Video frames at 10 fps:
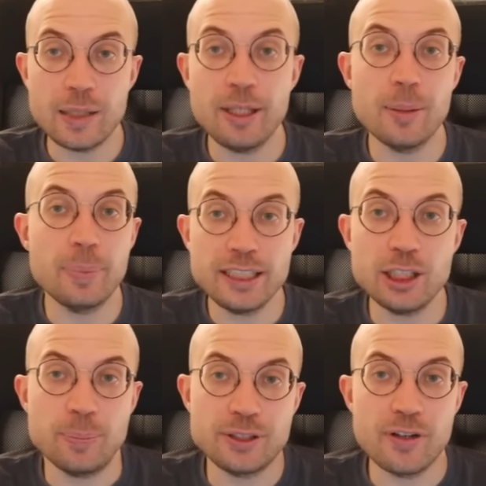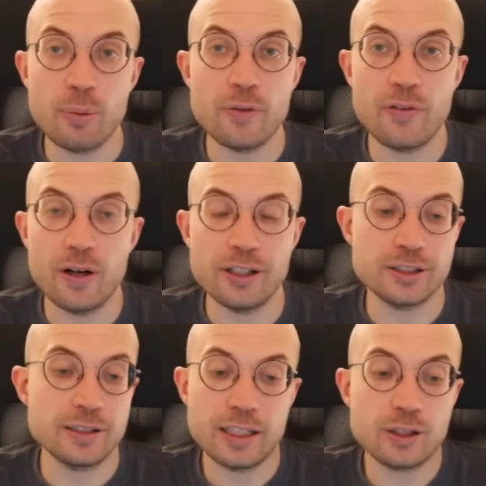I mean, a bishop is very
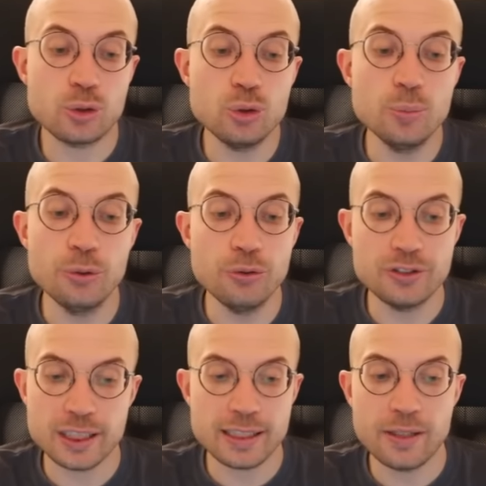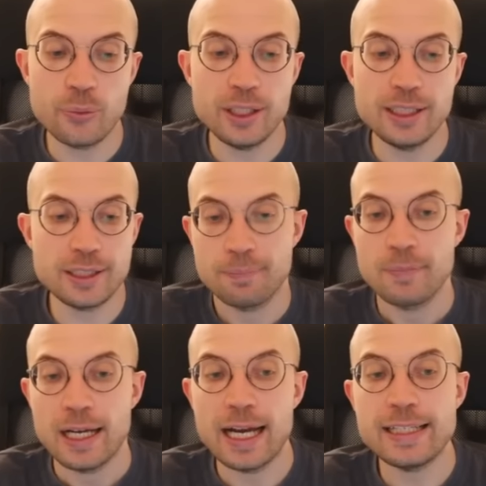fast. In like 2 moves, it can reach
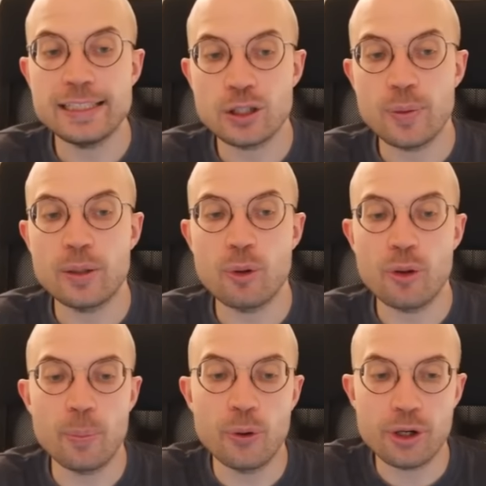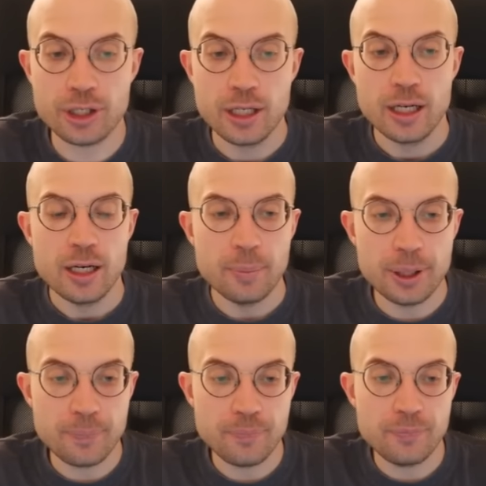any square on the board.
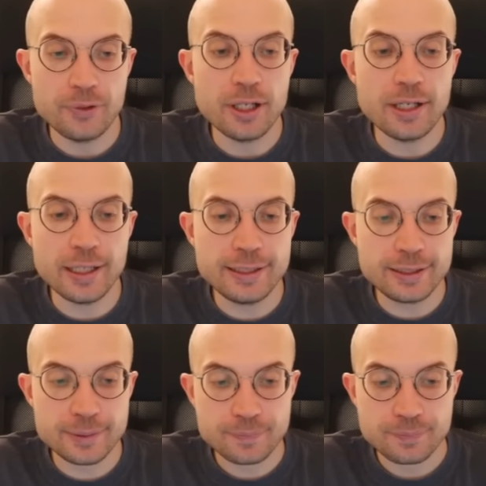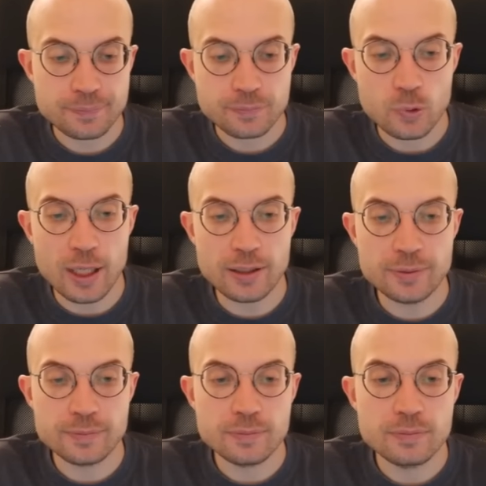But the knight,
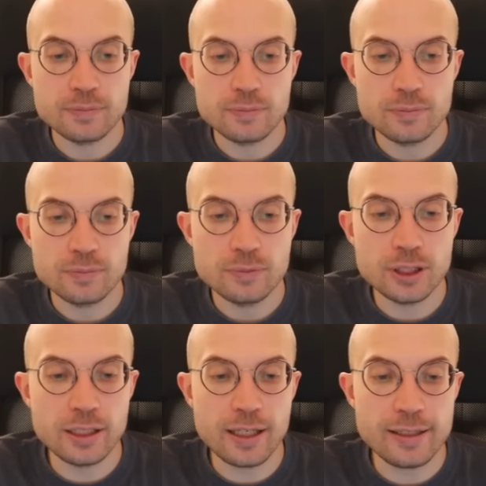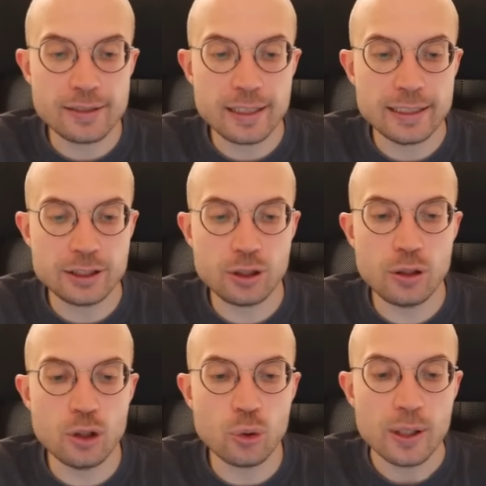well, the knight is
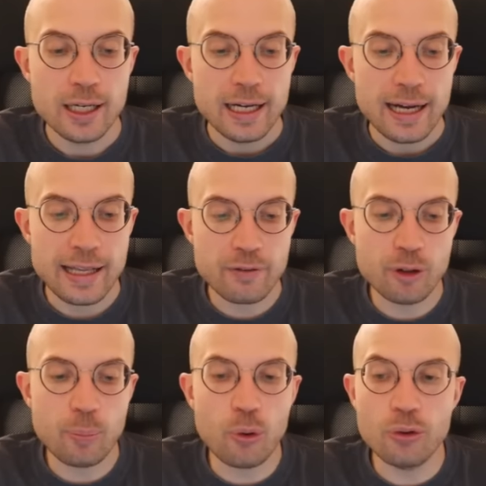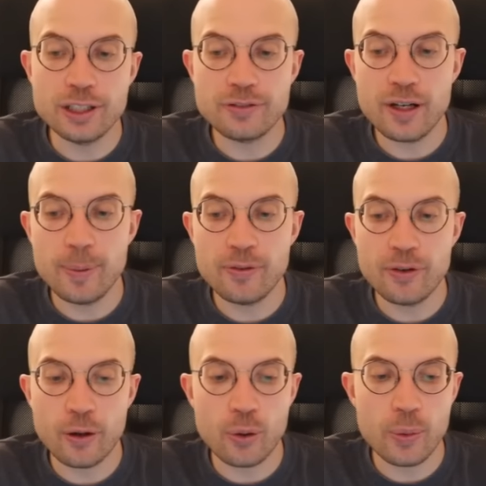slow. And if the pawn is very
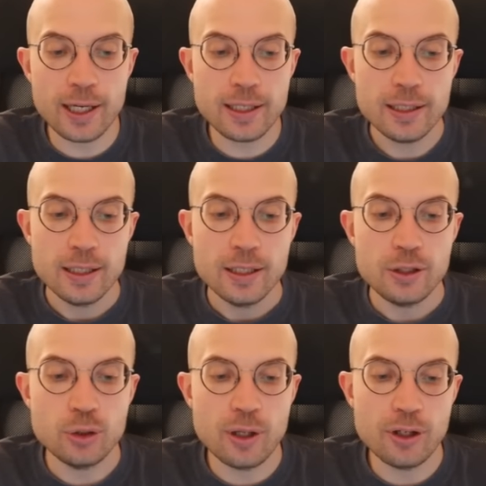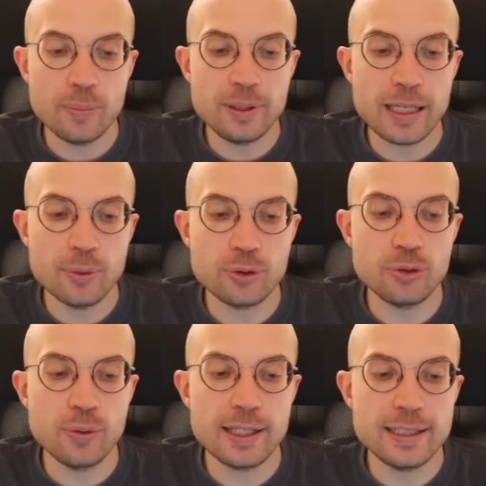far away, you will not be able to
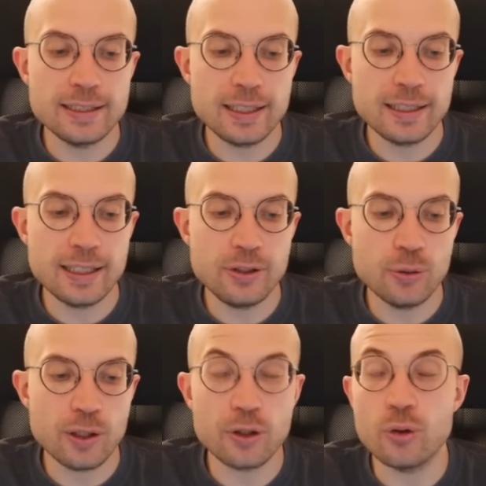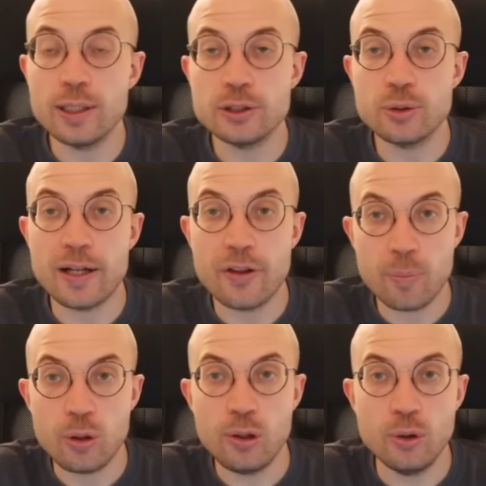do anything, and you are going to end up
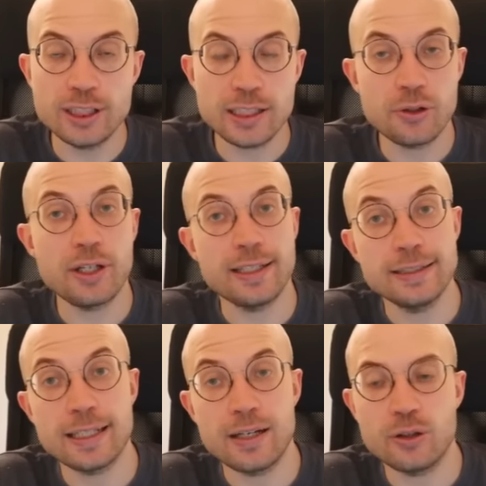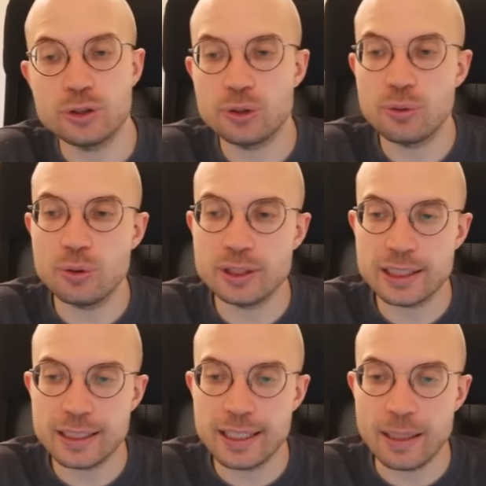losing your knight and also
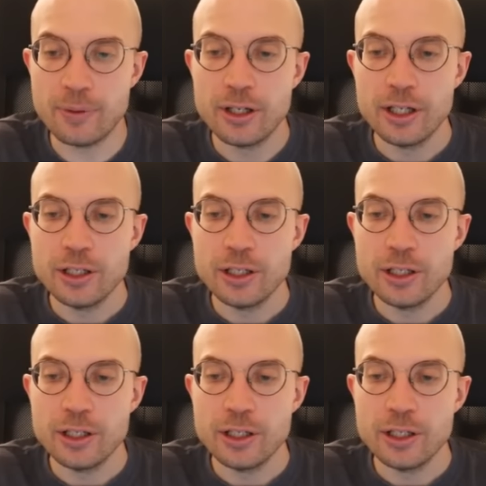losing the game.